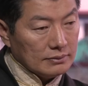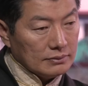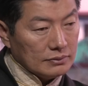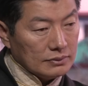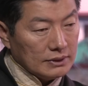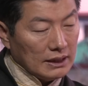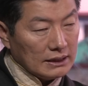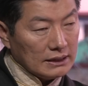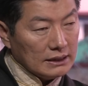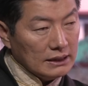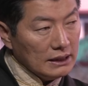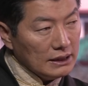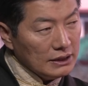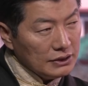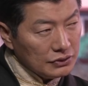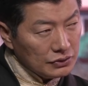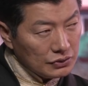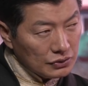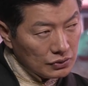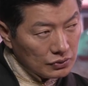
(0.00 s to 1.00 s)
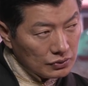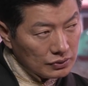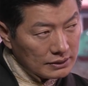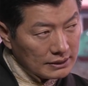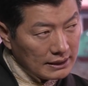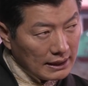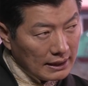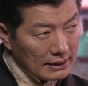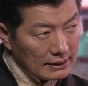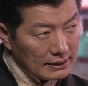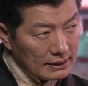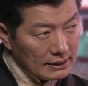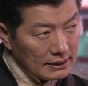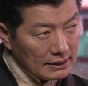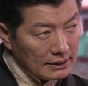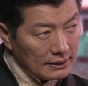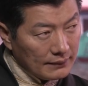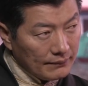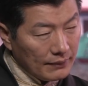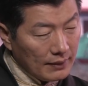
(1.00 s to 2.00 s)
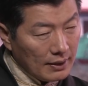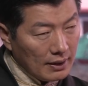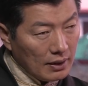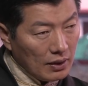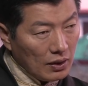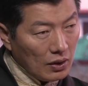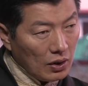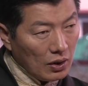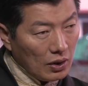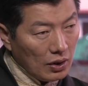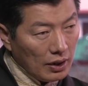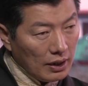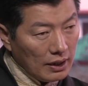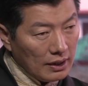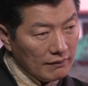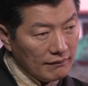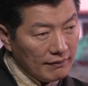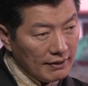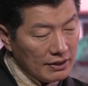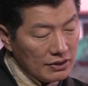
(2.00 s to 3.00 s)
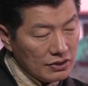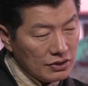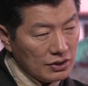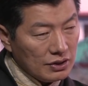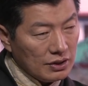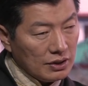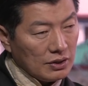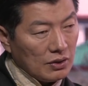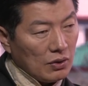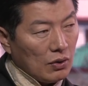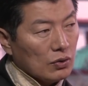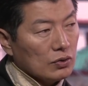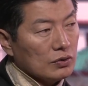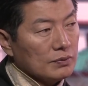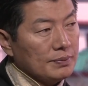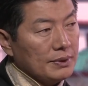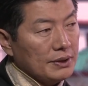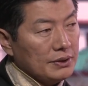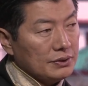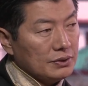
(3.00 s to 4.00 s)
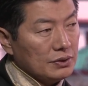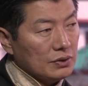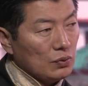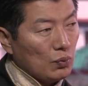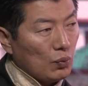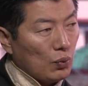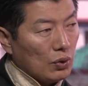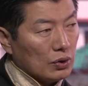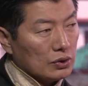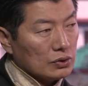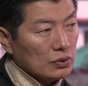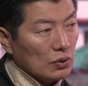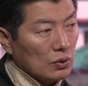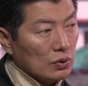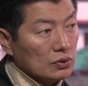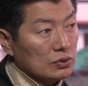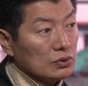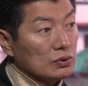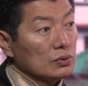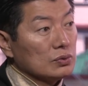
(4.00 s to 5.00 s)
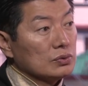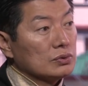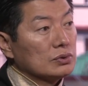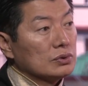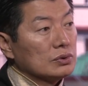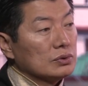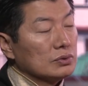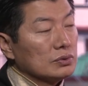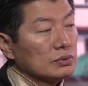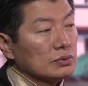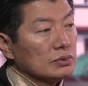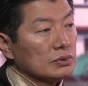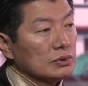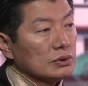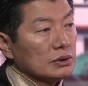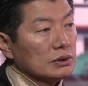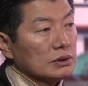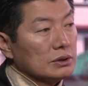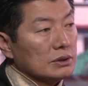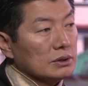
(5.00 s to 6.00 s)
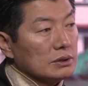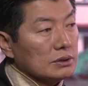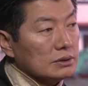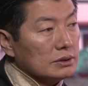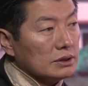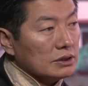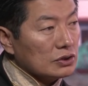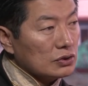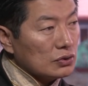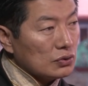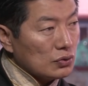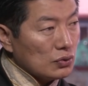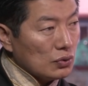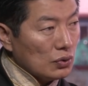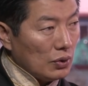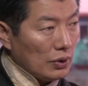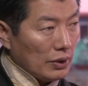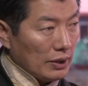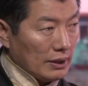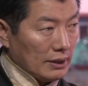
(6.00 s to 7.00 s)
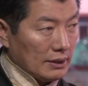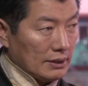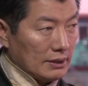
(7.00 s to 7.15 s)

That clearly shows that the invasion and occupation was also to destroy